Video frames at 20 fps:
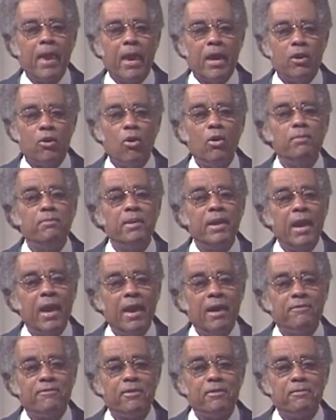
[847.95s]
And on
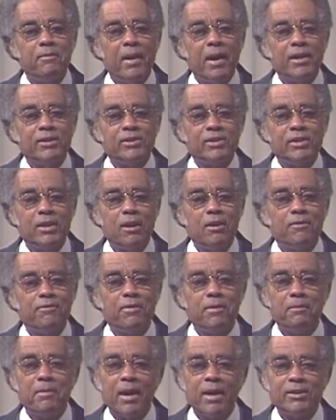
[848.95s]
behalf of
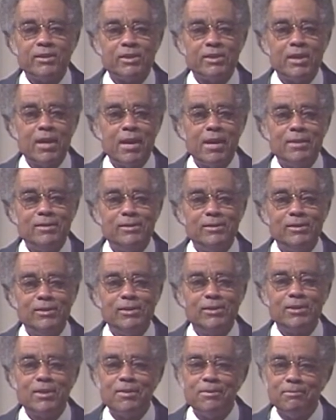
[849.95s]
myself and my
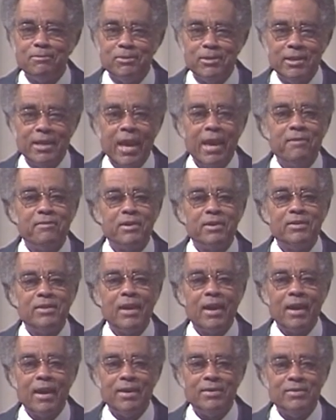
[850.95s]
sons, David
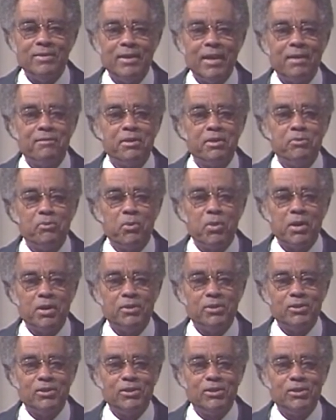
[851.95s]
and Devin
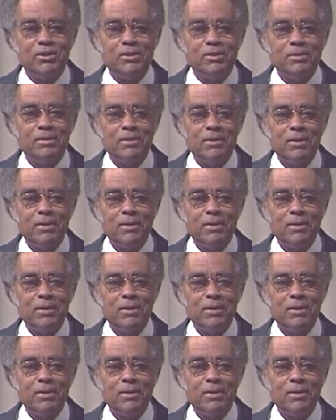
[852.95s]
Woods,